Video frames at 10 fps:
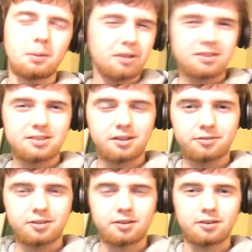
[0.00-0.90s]
it's
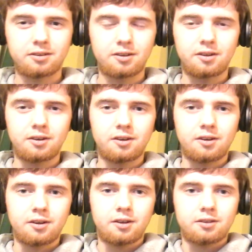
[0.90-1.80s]
enough to
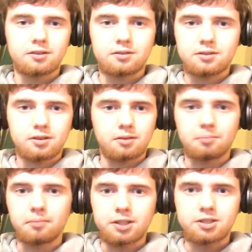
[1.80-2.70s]

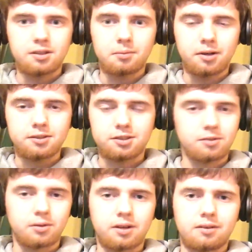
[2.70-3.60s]
mention them on
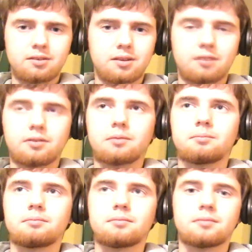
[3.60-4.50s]
screen, to give
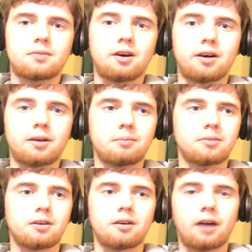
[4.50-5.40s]
them time
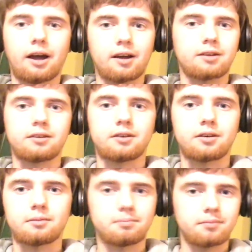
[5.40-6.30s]
to add,
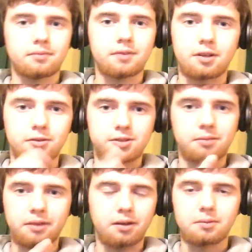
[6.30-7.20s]

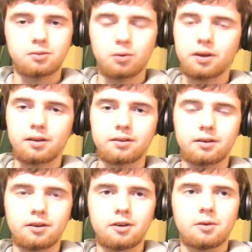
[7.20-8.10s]
something in
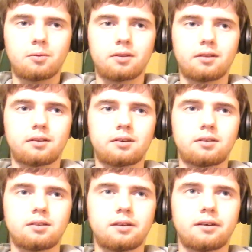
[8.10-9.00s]
between with a
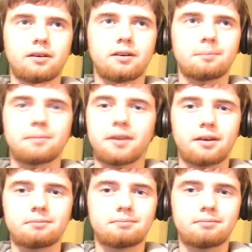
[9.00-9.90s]
little
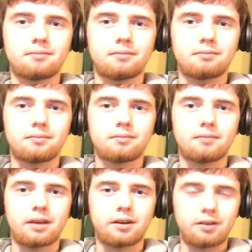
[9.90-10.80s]

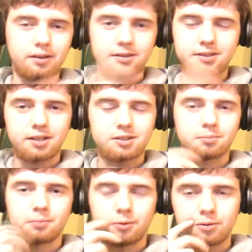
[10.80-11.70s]
editing, sketch,
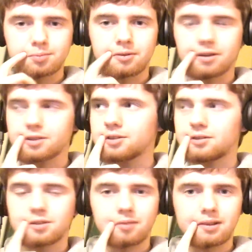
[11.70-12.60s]
and post-production or
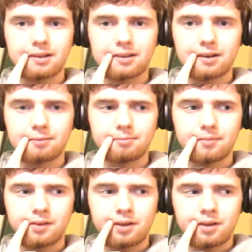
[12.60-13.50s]
something like that.
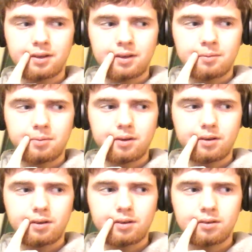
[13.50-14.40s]

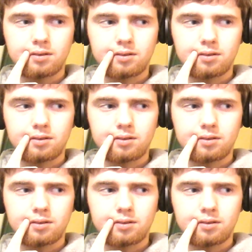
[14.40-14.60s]
But